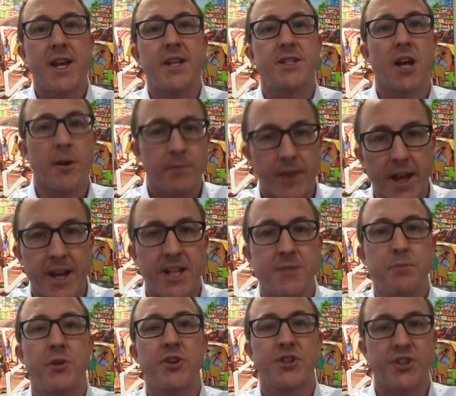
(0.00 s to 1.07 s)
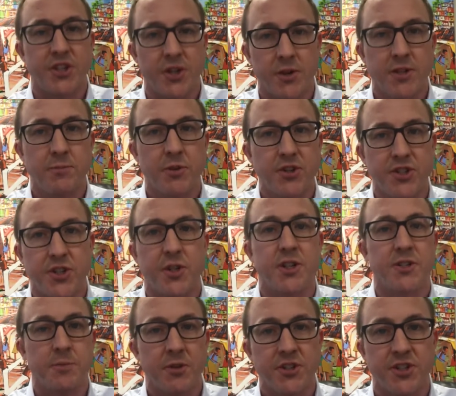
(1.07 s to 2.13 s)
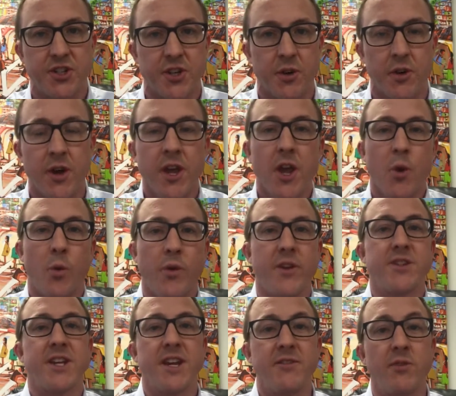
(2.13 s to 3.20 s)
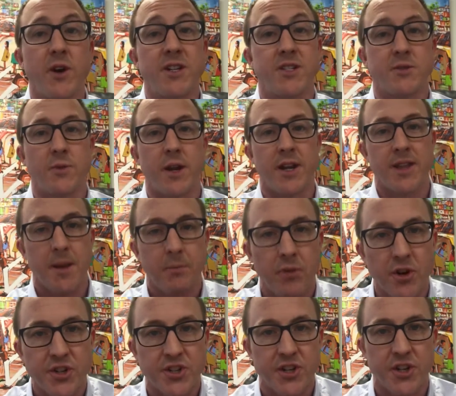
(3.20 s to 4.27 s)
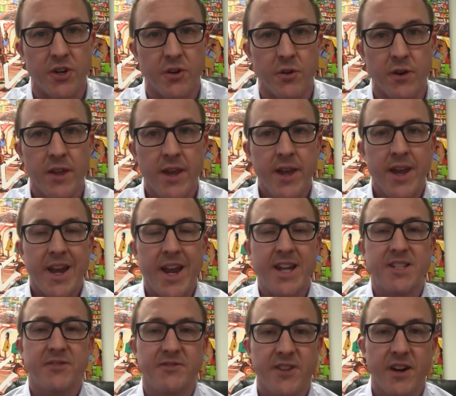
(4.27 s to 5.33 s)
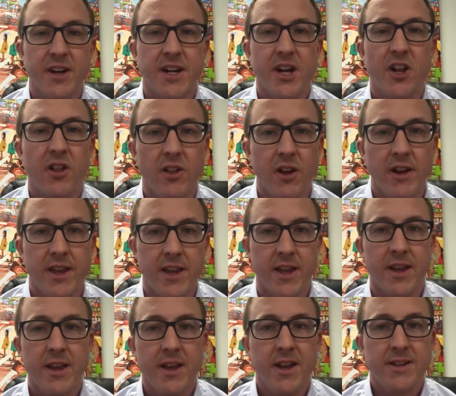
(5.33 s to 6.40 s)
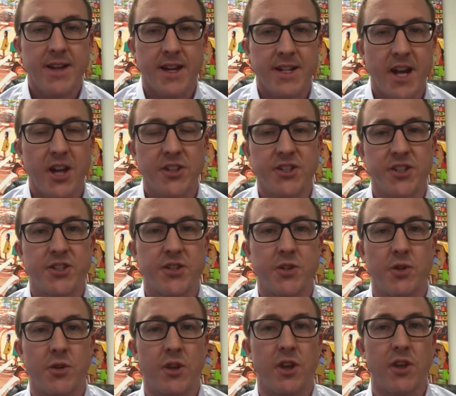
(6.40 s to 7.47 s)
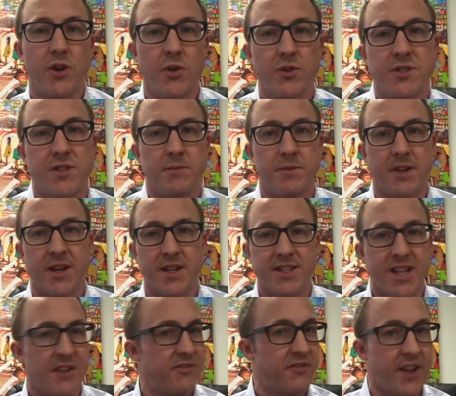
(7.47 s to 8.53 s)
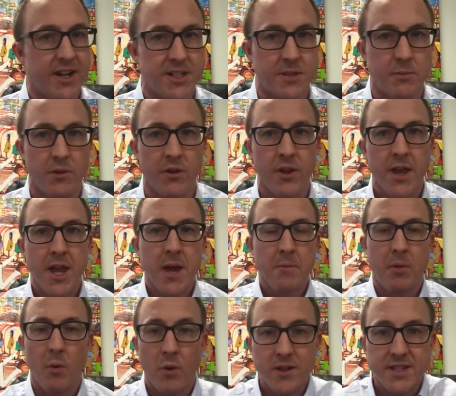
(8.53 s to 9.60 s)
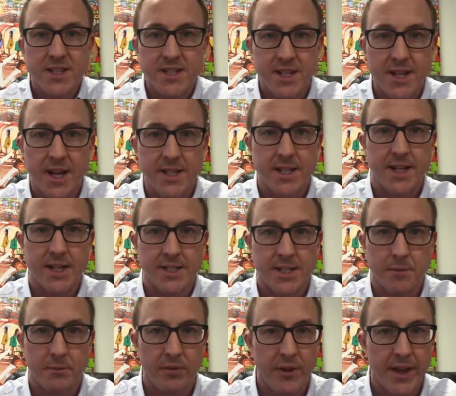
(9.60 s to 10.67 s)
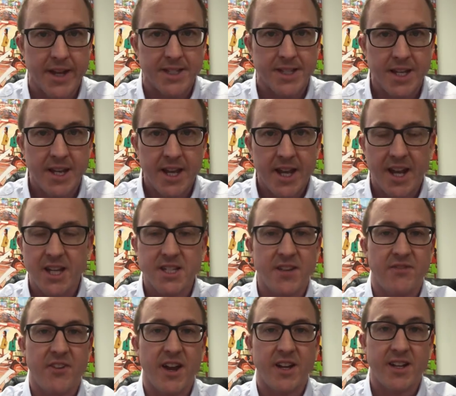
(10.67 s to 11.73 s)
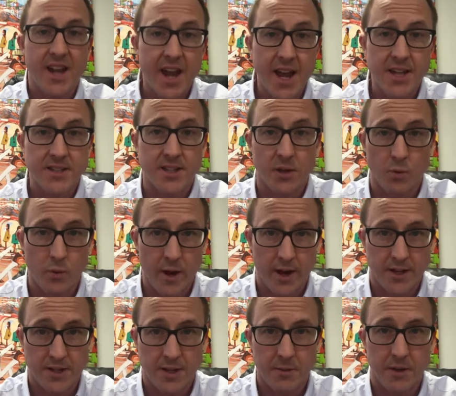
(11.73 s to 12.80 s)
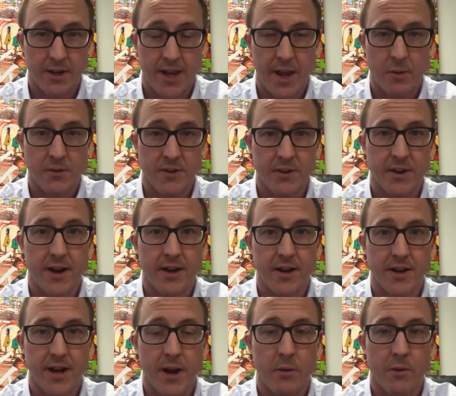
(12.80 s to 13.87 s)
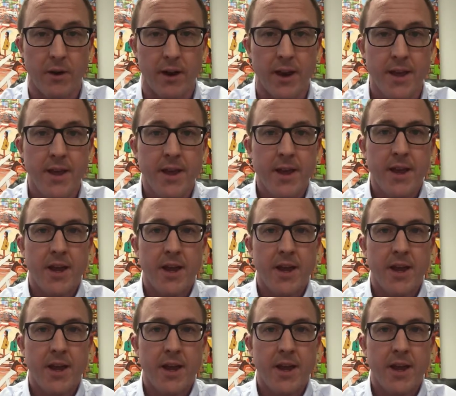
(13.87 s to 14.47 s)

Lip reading: status update, it's pushed to you, it's pushed to you, it's pushed to you. When there's invoices ready, they push to you. It's a very clunky technology to use. It's not flexible, but once it's connected and it's in place, it is a fantastic way to communicate with your carrier network.